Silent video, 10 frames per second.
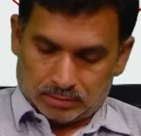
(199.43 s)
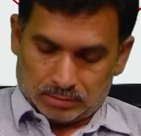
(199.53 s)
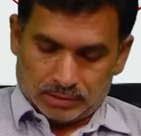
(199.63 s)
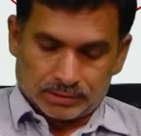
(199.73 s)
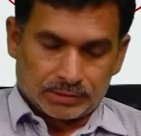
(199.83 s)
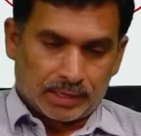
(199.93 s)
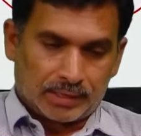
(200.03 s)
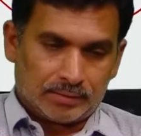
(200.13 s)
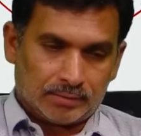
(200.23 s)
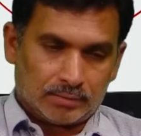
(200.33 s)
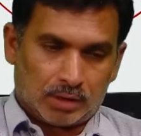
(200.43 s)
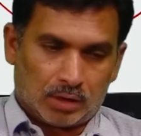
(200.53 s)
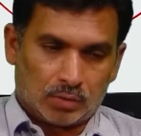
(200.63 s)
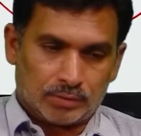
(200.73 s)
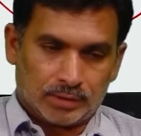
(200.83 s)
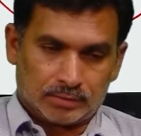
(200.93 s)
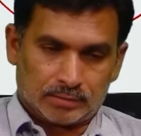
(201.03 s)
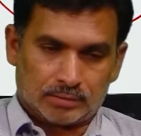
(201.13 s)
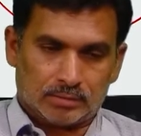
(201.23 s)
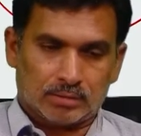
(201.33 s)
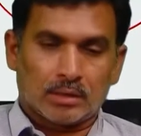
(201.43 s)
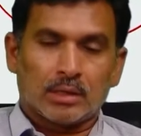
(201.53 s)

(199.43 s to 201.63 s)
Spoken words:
understand how this